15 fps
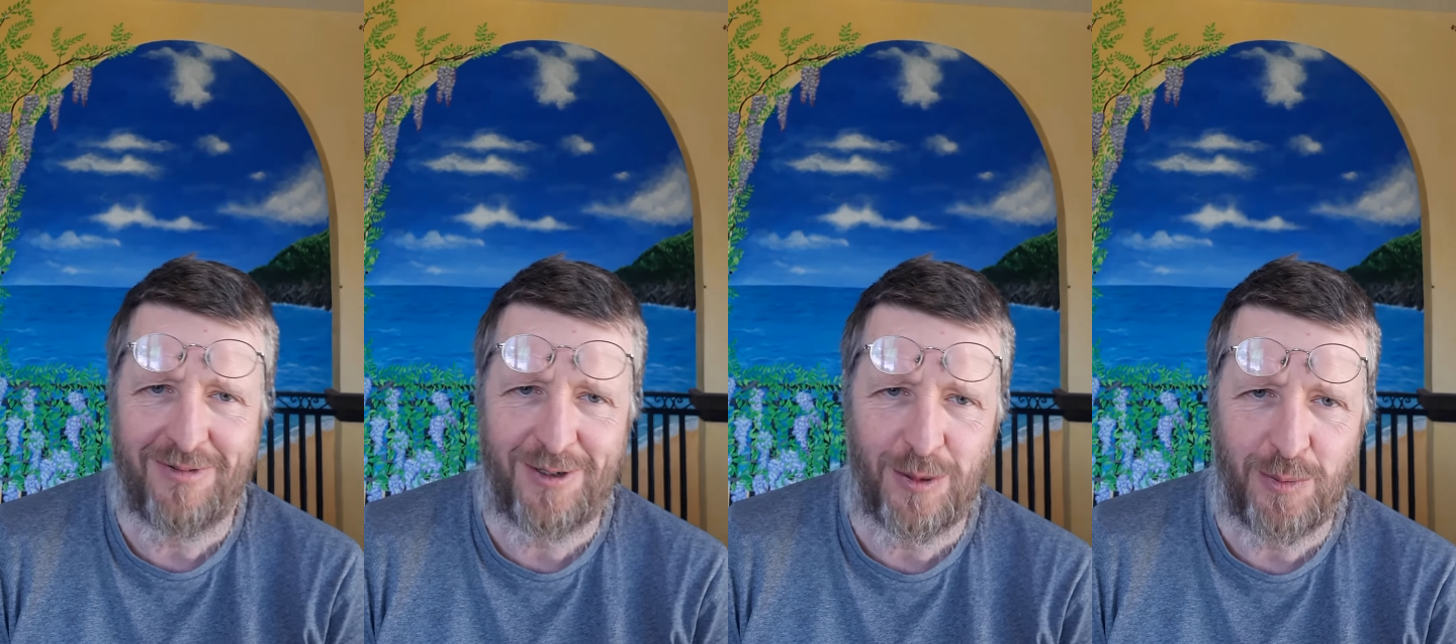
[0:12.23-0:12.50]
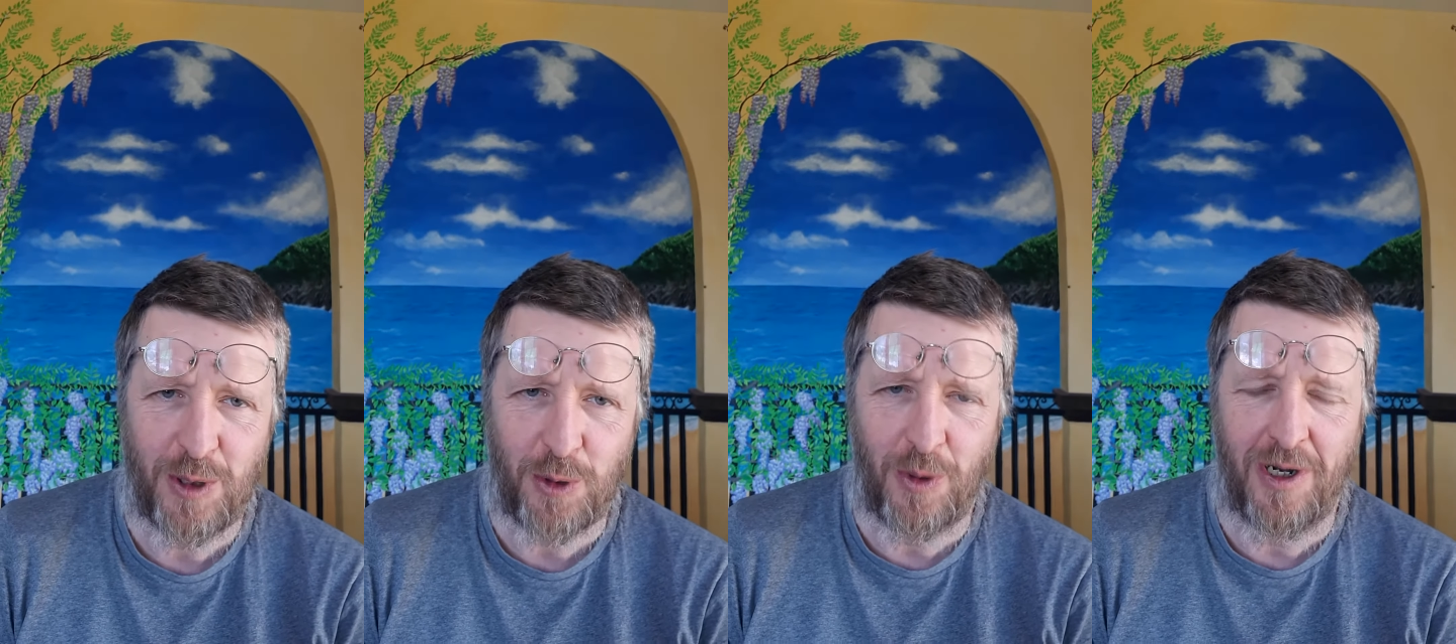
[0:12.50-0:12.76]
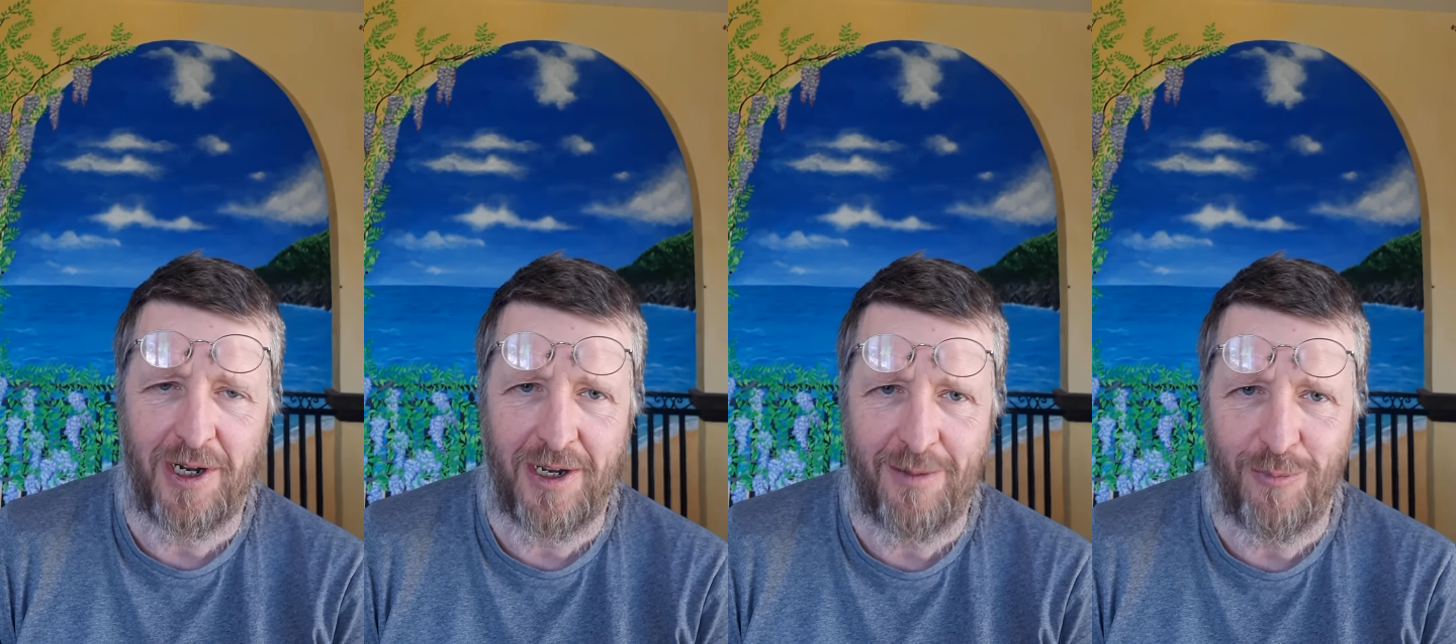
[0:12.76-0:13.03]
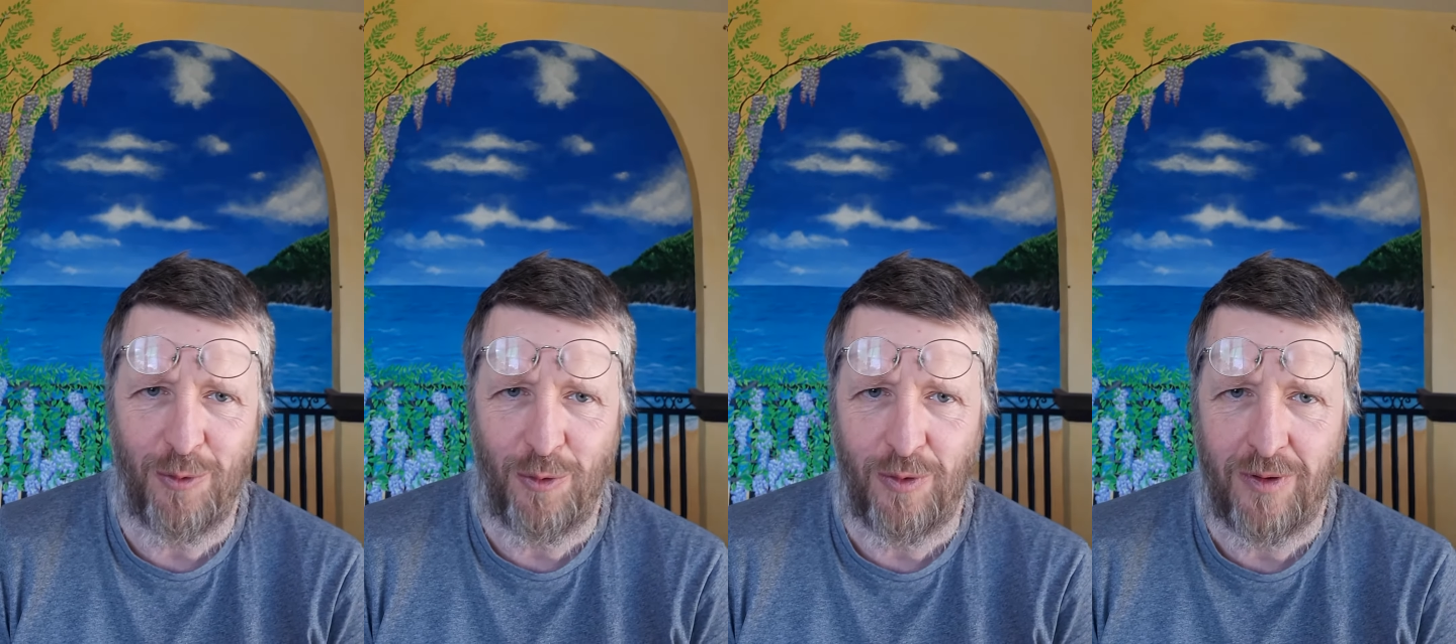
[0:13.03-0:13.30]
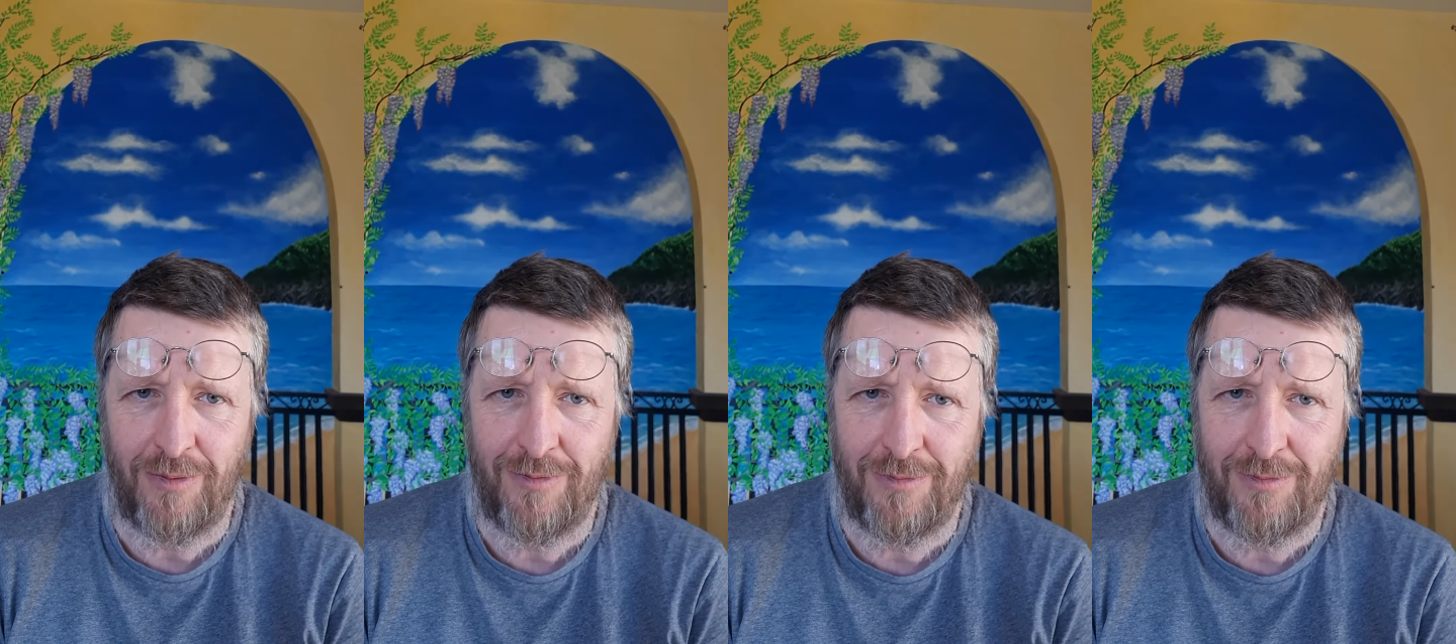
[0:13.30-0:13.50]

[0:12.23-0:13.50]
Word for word: subscribe or